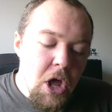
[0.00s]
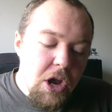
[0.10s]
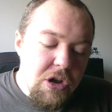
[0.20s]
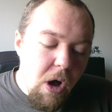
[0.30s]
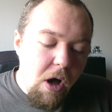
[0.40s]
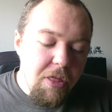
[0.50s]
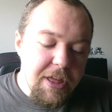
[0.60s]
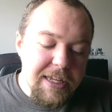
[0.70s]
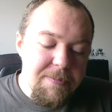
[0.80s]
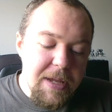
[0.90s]
Nor
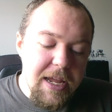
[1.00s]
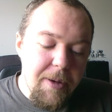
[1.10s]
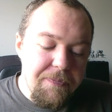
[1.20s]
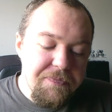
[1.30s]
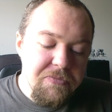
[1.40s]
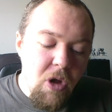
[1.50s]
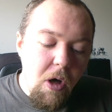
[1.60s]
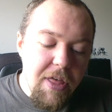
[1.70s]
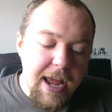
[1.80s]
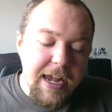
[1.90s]
can
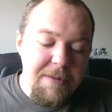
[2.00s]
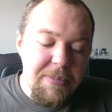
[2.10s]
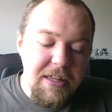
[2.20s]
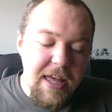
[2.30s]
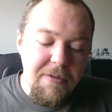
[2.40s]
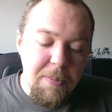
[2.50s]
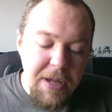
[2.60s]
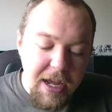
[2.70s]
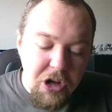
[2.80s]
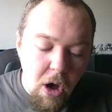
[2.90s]
there
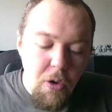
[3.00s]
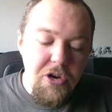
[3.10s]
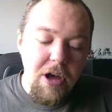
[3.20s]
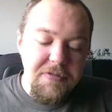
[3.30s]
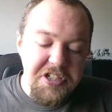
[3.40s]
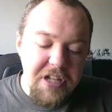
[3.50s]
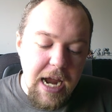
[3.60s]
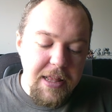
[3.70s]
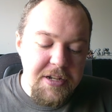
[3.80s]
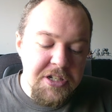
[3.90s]
be a code of
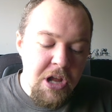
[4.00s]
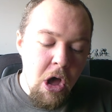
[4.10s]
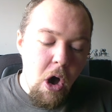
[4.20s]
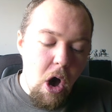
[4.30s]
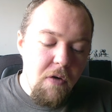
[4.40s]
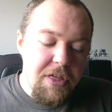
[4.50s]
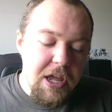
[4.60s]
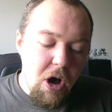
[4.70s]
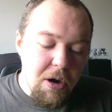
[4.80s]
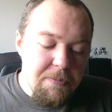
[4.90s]
silence over
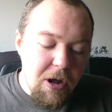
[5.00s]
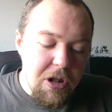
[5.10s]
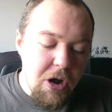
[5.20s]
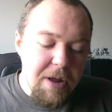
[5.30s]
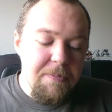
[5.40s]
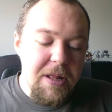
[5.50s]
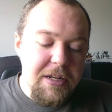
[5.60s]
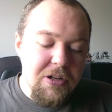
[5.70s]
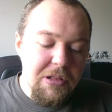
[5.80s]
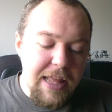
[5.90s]
the
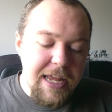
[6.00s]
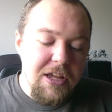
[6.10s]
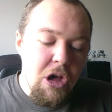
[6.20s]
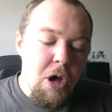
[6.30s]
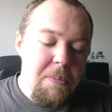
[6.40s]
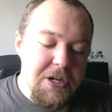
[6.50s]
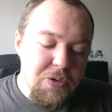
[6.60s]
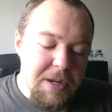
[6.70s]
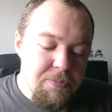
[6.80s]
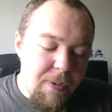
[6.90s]
umbilical link
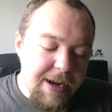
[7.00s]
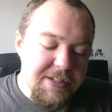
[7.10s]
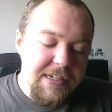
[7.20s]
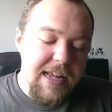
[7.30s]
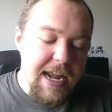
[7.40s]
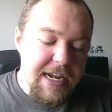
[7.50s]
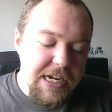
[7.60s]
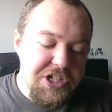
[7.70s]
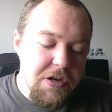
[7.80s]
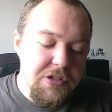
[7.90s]
between Brexit and
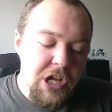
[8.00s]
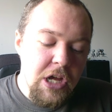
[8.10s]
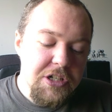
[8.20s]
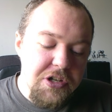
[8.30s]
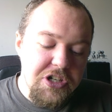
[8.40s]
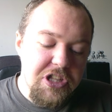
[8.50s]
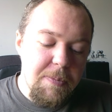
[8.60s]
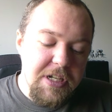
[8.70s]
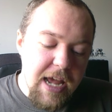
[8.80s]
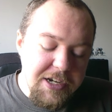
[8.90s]
issues such as the
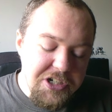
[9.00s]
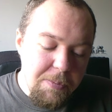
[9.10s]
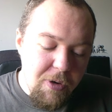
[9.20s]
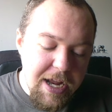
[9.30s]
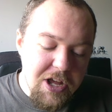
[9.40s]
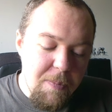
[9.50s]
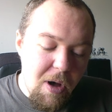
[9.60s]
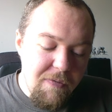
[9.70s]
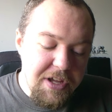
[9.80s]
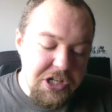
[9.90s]
potential breakup
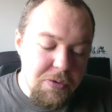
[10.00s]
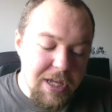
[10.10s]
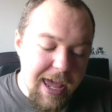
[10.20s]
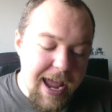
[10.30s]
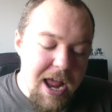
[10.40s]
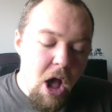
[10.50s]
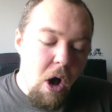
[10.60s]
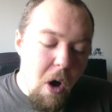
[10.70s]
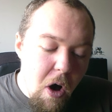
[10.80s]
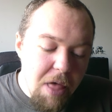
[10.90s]
of the UK
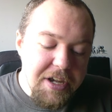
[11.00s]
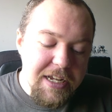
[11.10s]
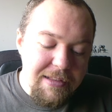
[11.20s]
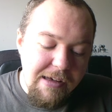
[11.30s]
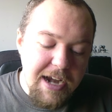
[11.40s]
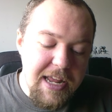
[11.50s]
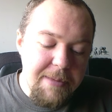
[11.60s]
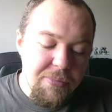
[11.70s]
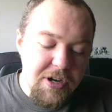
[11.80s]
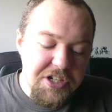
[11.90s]
or the decline in
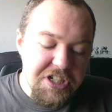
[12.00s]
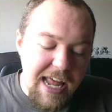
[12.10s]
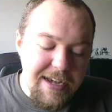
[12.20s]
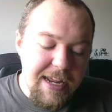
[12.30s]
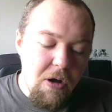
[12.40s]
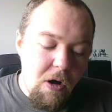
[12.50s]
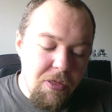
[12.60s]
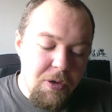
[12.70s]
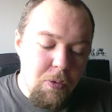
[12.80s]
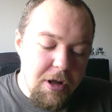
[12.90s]
Britain's standing
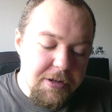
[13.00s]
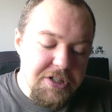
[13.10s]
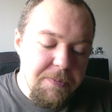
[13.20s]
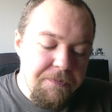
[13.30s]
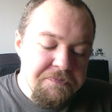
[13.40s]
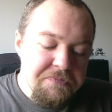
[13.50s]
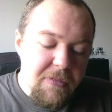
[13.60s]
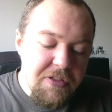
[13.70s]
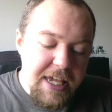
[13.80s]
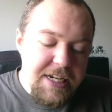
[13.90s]
on the world.
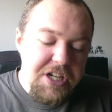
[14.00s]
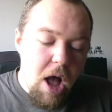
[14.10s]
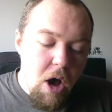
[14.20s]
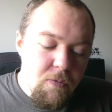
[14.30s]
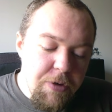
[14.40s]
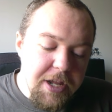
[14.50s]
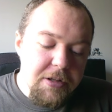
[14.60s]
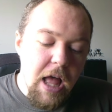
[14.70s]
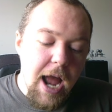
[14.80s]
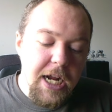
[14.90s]
These are
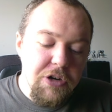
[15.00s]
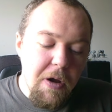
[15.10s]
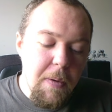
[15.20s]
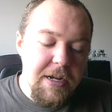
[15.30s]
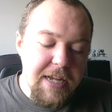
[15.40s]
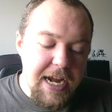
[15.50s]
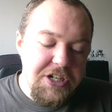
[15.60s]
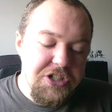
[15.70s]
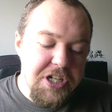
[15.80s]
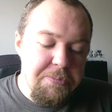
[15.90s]
real and growing dangers to